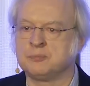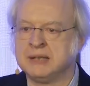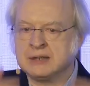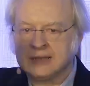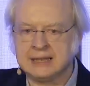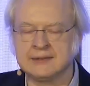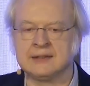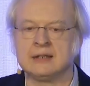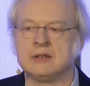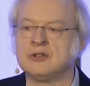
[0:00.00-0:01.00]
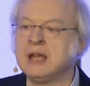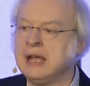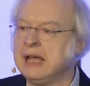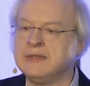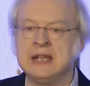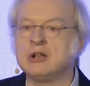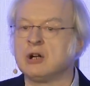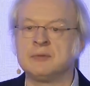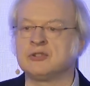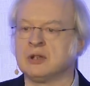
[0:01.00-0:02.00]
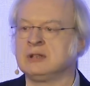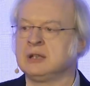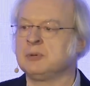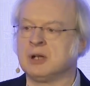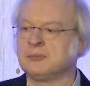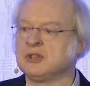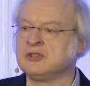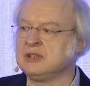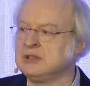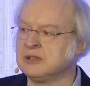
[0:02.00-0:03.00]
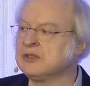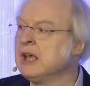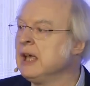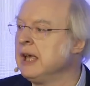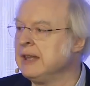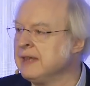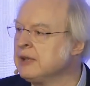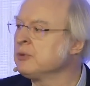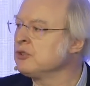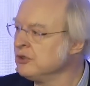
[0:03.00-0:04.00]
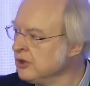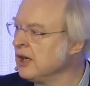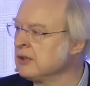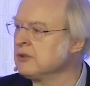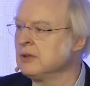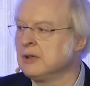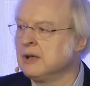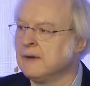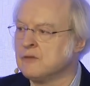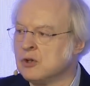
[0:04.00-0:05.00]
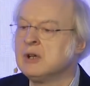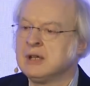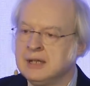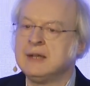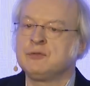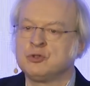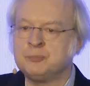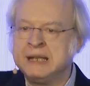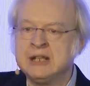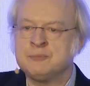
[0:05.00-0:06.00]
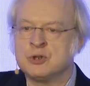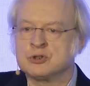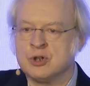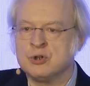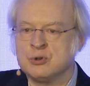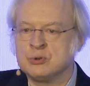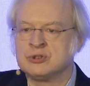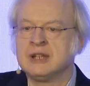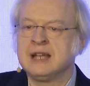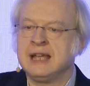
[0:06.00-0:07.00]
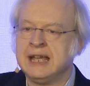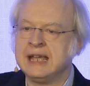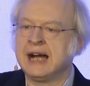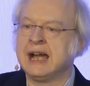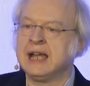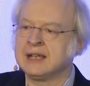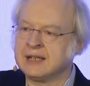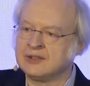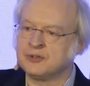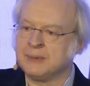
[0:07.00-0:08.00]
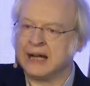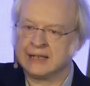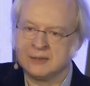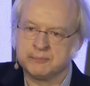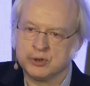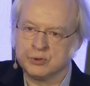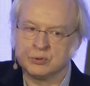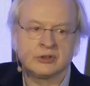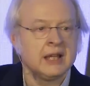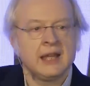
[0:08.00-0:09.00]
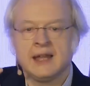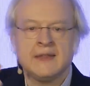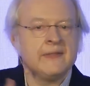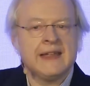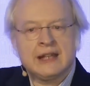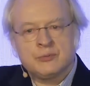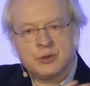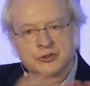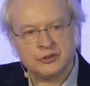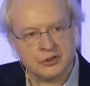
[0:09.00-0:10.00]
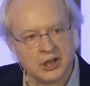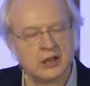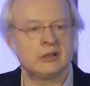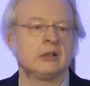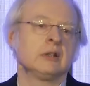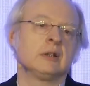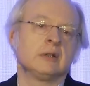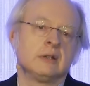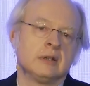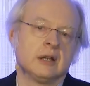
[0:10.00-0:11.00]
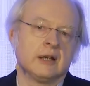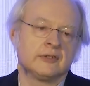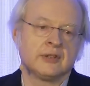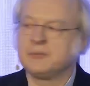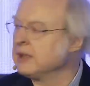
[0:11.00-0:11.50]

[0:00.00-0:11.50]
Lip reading: bigger data centers, and then all of a sudden it becomes a genius. And that was not, if you spend more gold, AI gets smart and bold. And that was not something